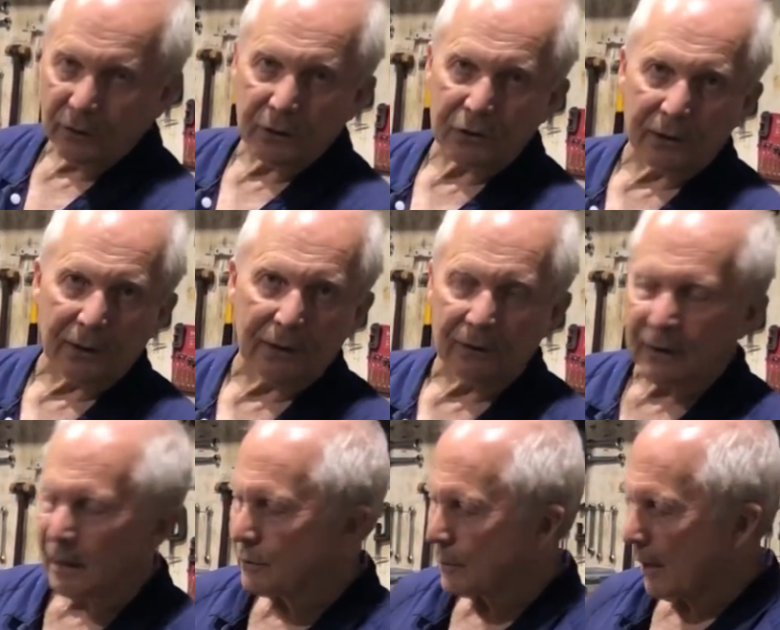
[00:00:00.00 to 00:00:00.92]
conditioning
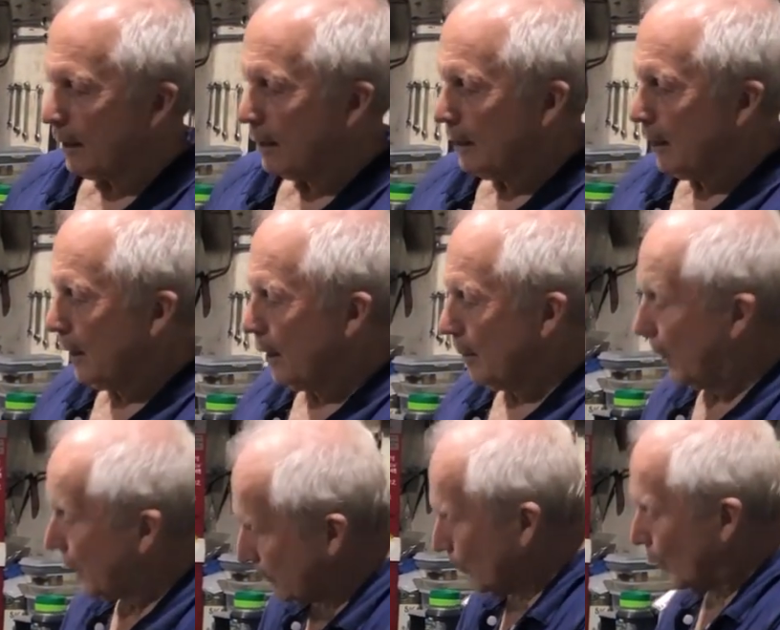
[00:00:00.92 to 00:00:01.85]
condenser.
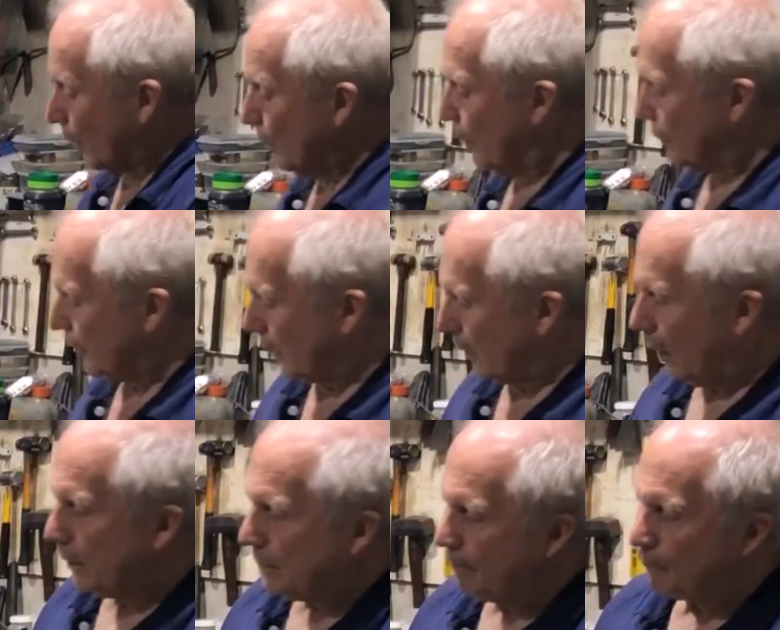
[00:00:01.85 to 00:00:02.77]
But we're moving
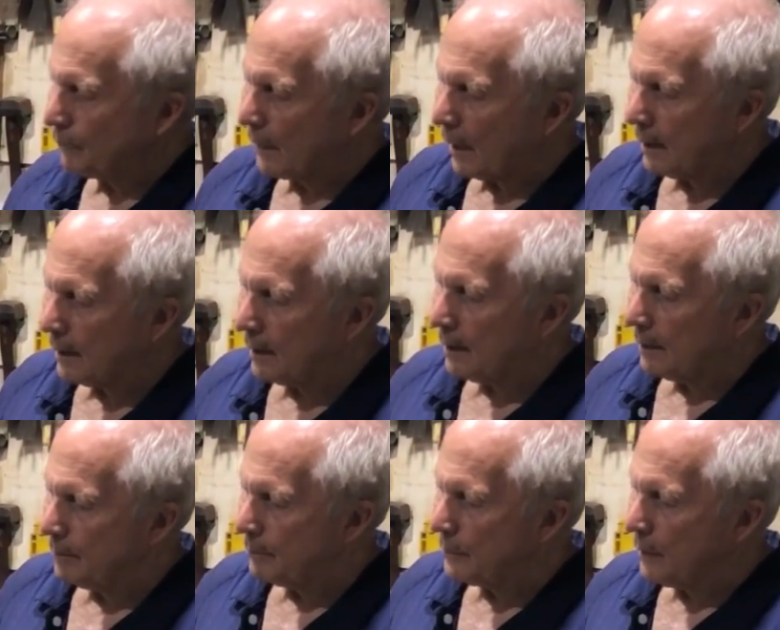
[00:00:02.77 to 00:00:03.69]
along.
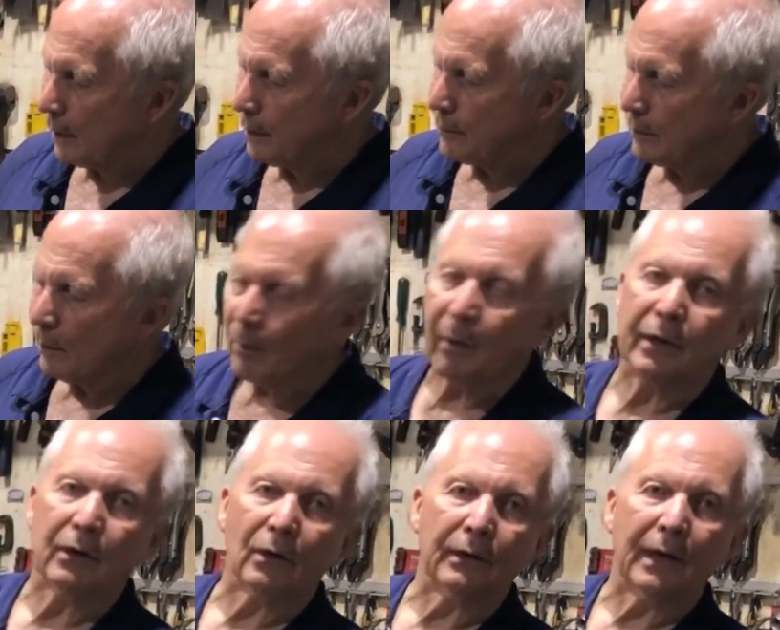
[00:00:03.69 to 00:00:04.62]
The only thing we're
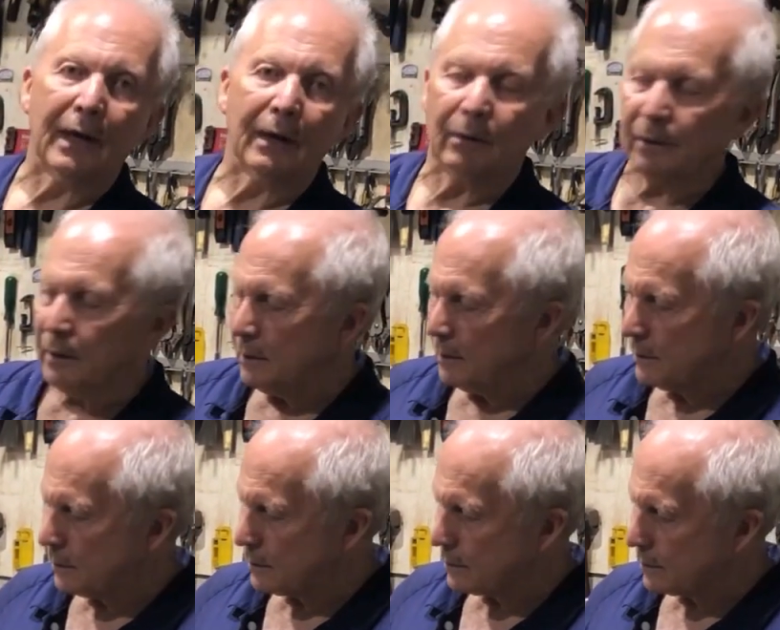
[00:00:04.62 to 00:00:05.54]
waiting on now
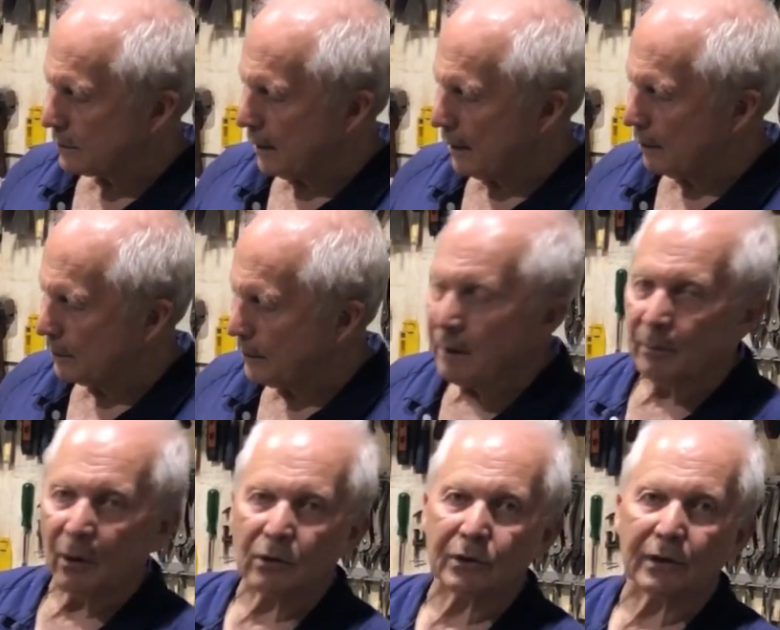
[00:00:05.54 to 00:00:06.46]
is our
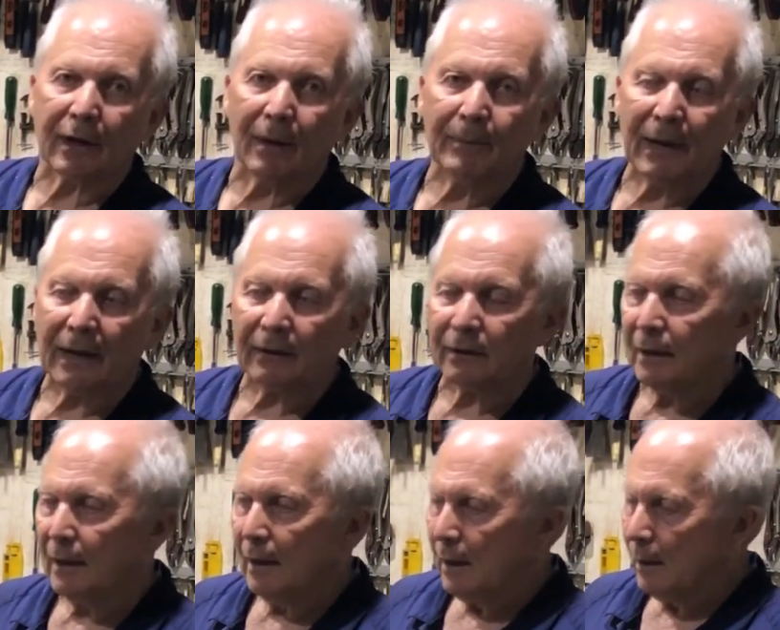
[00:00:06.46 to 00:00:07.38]
gearbox to come back.
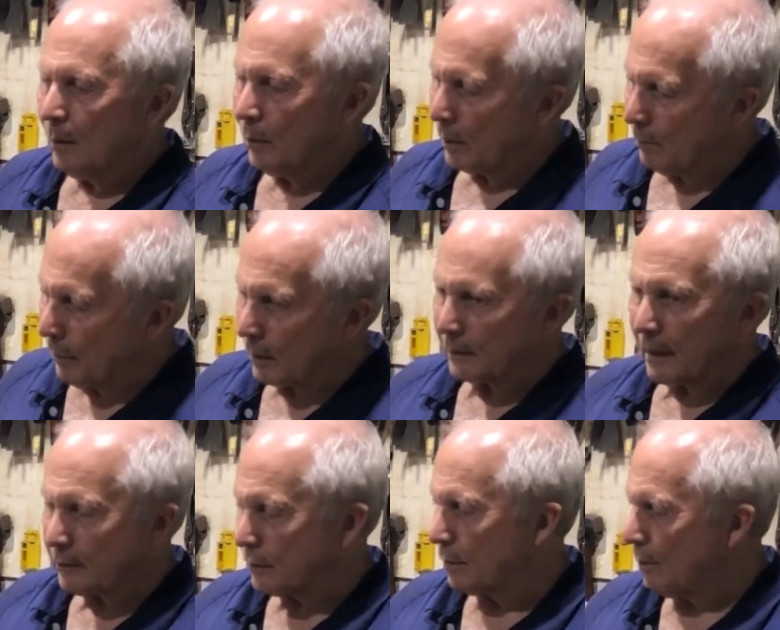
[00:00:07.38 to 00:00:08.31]
We can bolt
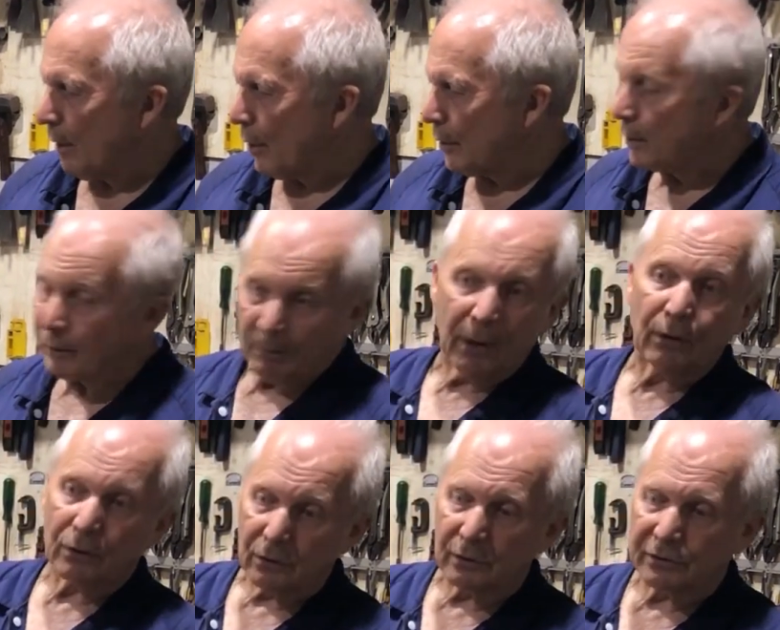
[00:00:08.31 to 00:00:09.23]
that to the motor. The
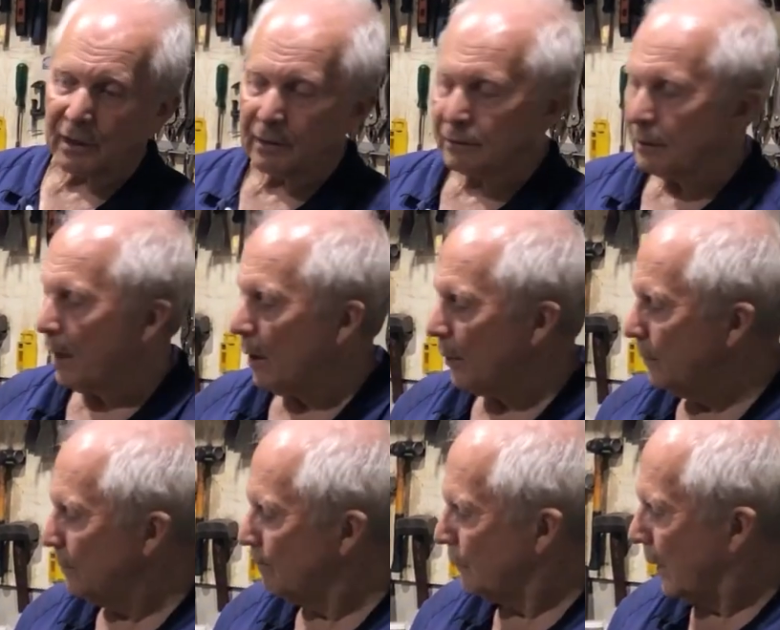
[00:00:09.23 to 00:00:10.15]
motor's all set to
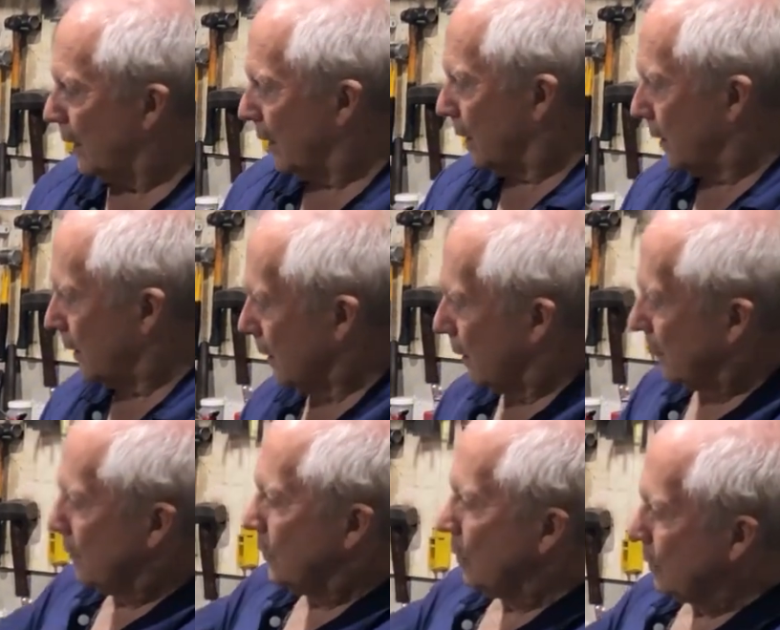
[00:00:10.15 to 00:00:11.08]
go.
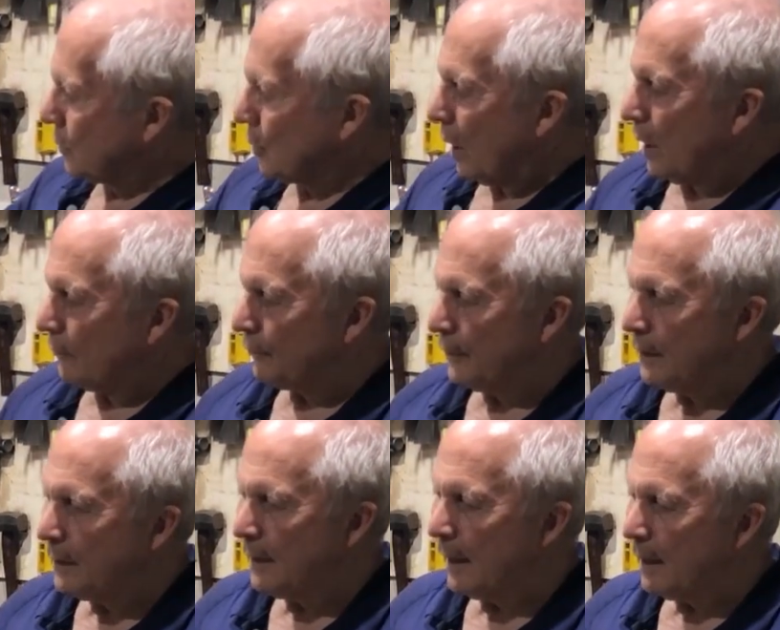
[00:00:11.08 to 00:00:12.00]
Do a trial
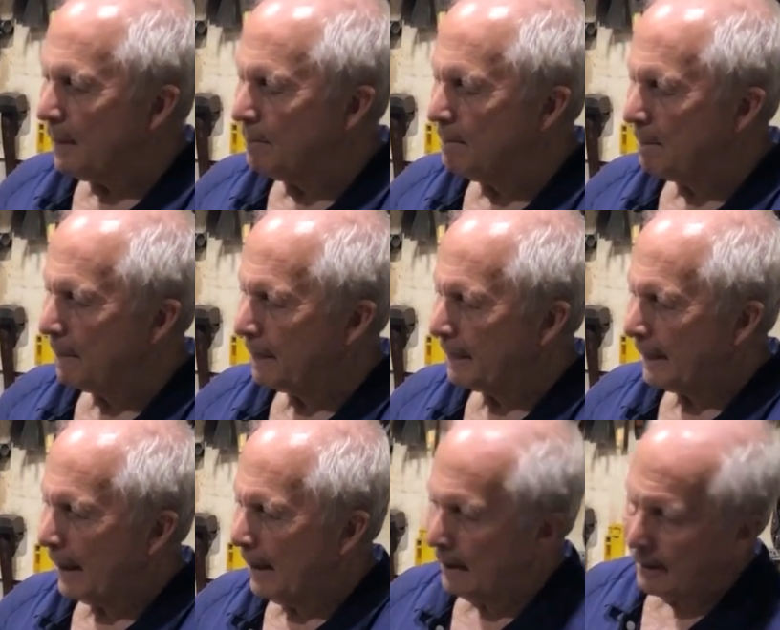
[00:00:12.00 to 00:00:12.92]
fit in there,
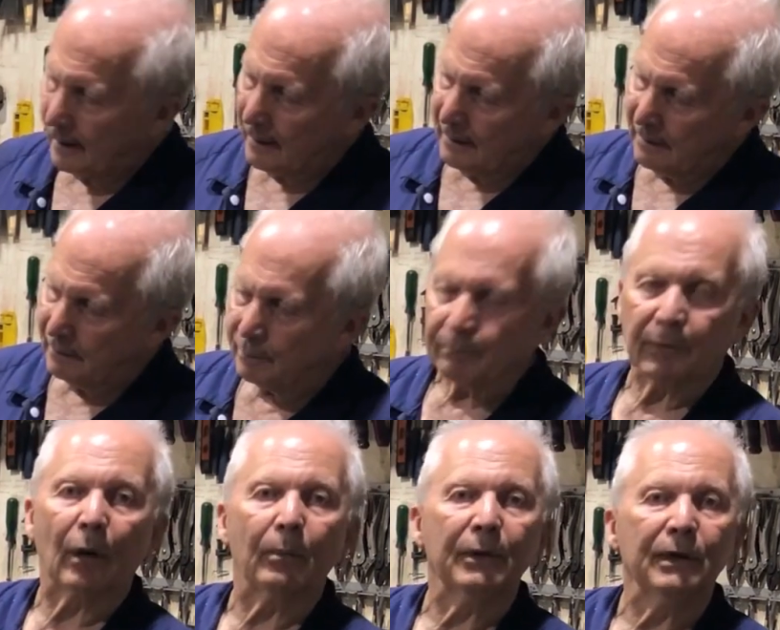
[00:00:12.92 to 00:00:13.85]
and
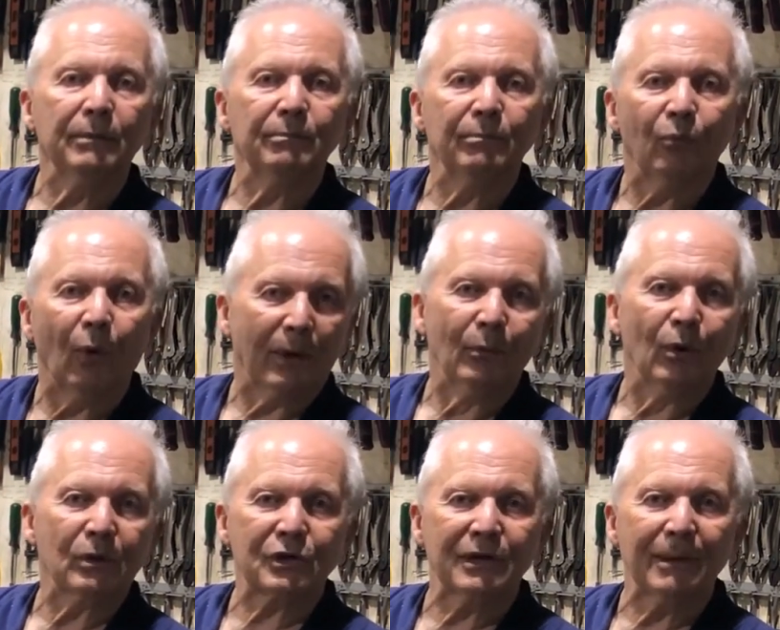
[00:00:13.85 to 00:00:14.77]
that'll be one
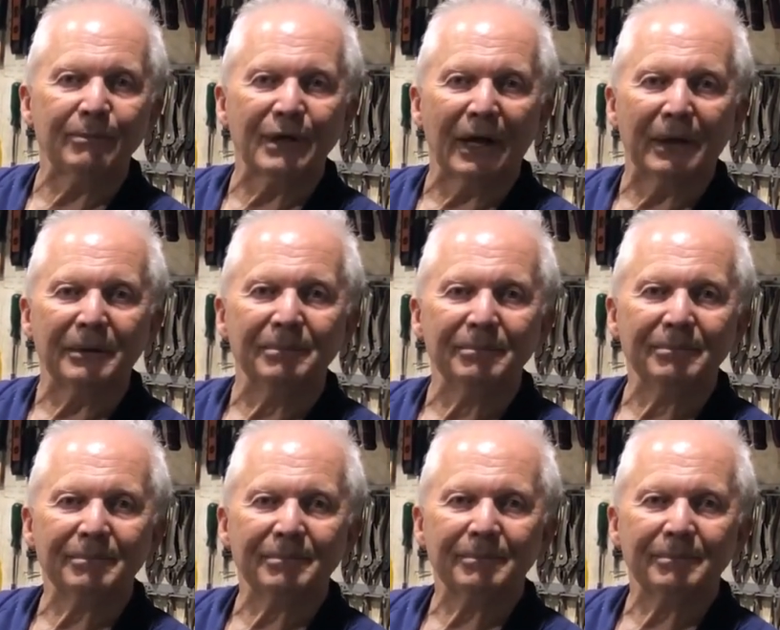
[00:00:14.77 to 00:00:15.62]
more step done.